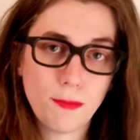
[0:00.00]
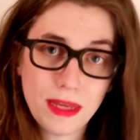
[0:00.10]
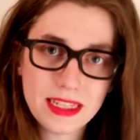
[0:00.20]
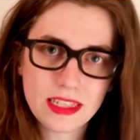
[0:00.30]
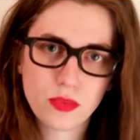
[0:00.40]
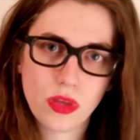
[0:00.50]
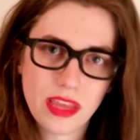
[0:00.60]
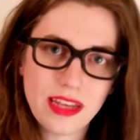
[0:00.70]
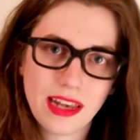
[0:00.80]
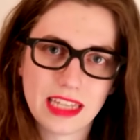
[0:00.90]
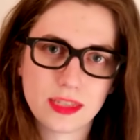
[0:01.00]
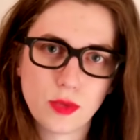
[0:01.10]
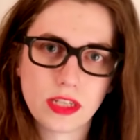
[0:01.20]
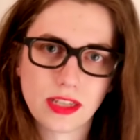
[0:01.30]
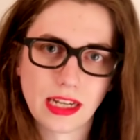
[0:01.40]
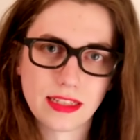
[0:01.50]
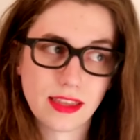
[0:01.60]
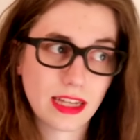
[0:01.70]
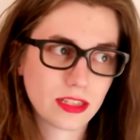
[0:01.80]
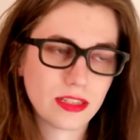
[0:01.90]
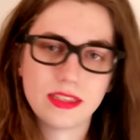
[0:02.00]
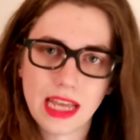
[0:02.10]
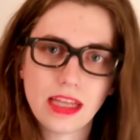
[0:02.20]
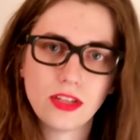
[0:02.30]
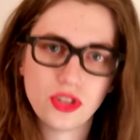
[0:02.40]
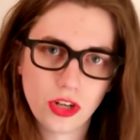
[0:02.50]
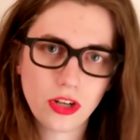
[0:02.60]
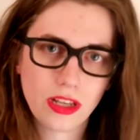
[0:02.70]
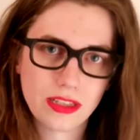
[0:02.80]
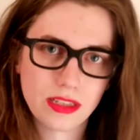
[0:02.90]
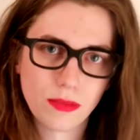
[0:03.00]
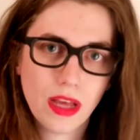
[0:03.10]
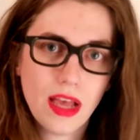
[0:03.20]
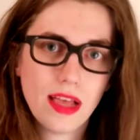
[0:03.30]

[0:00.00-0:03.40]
The pieces within Last Week Tonight that contain journalism,